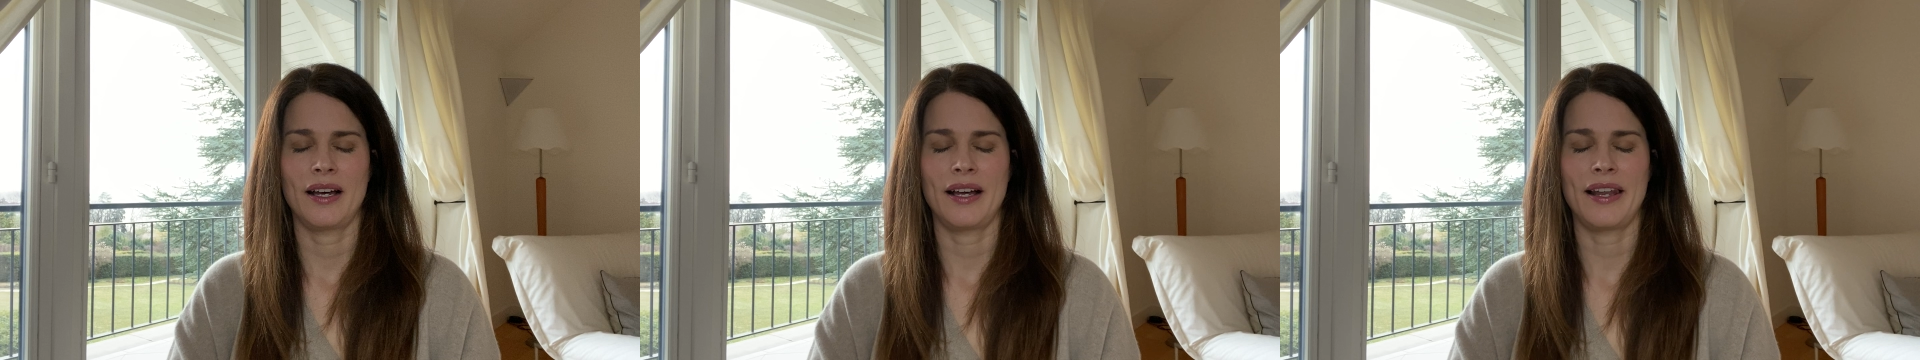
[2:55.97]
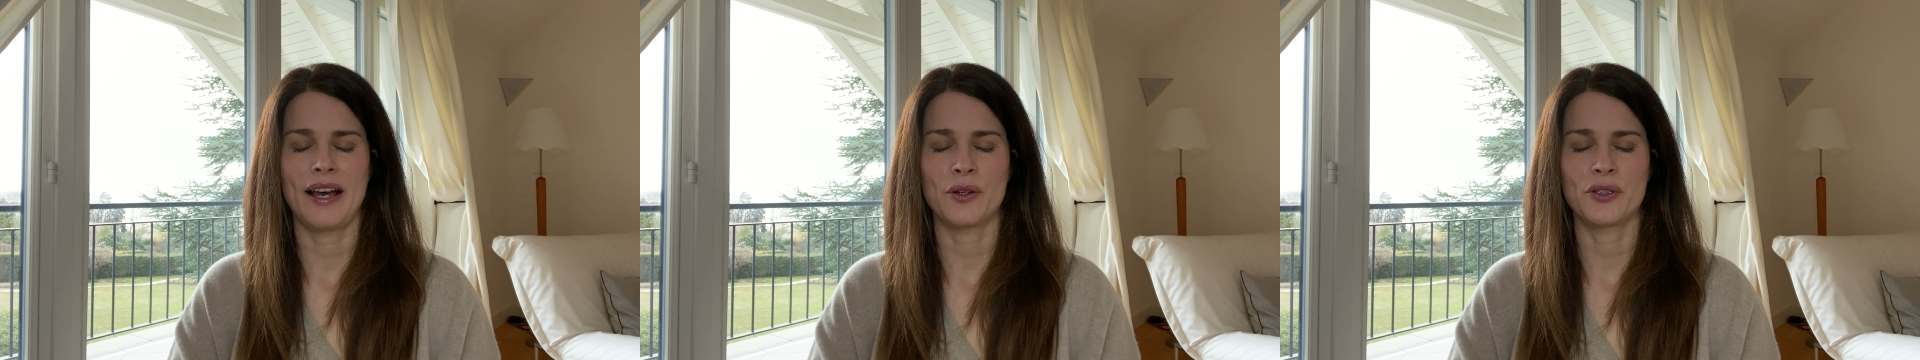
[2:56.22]

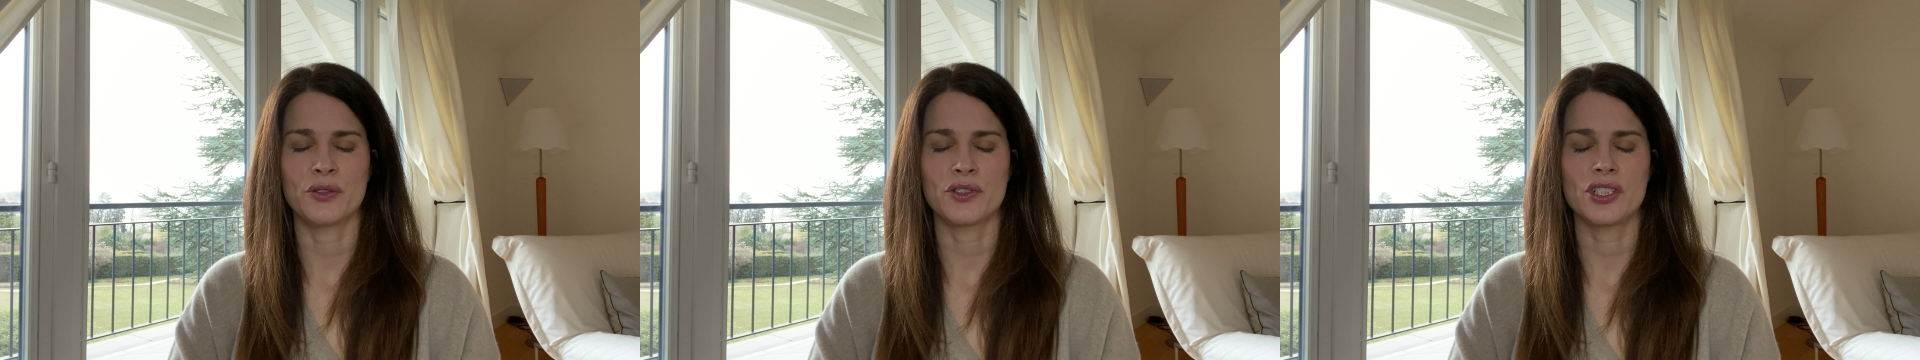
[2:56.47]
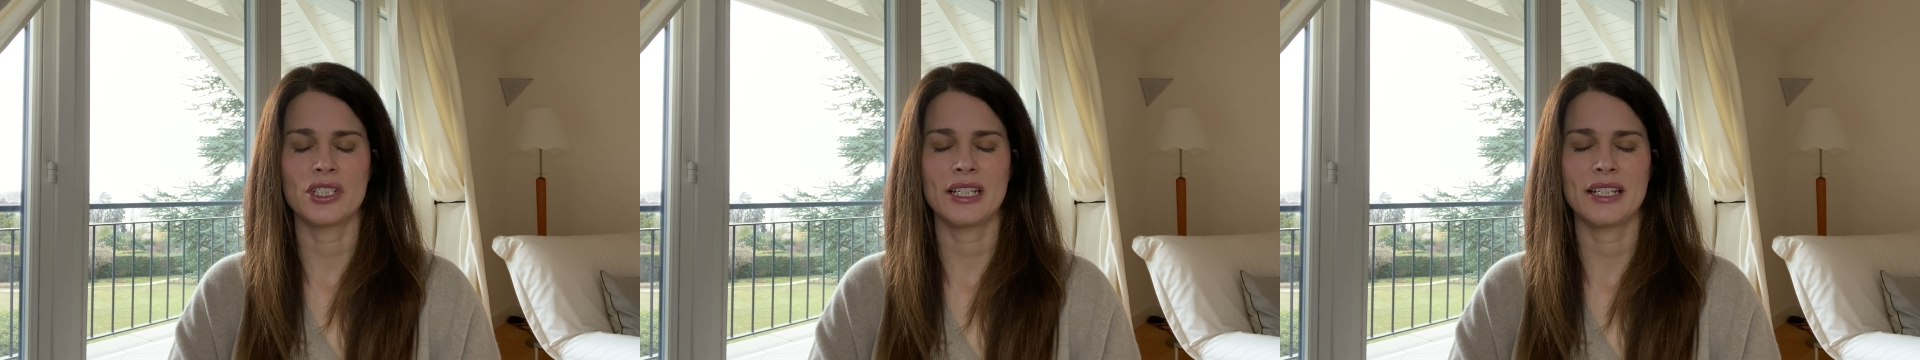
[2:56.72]
Allow your
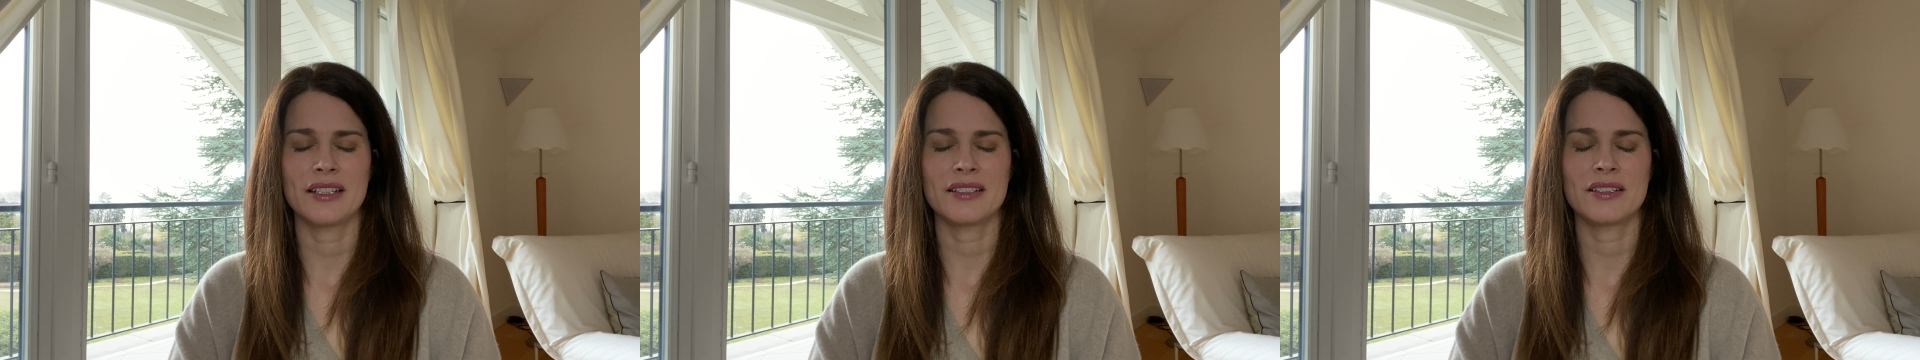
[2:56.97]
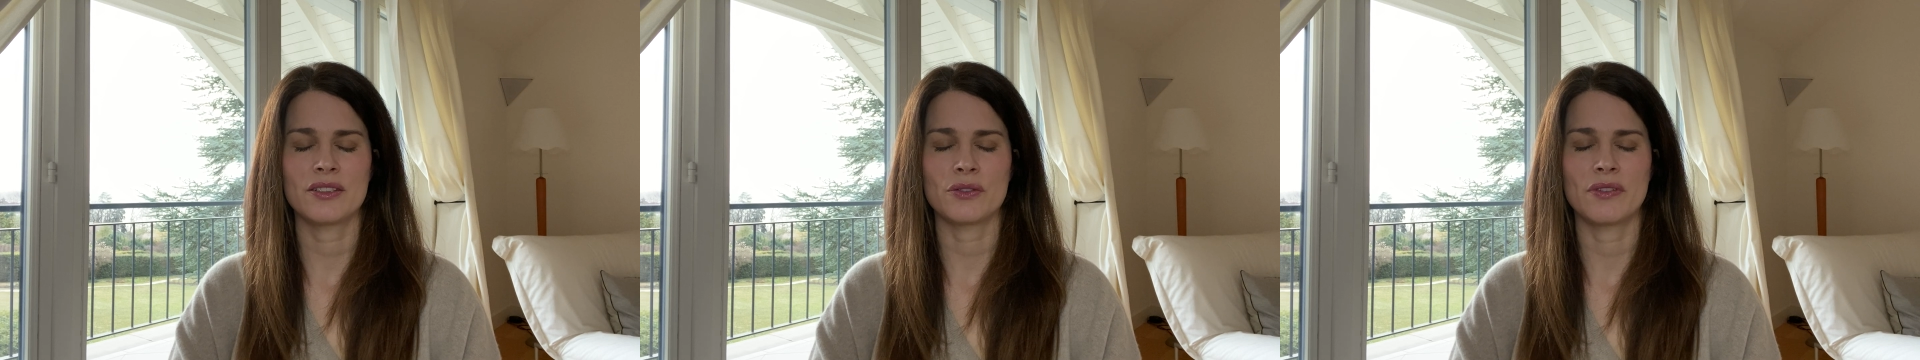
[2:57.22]
cheeks to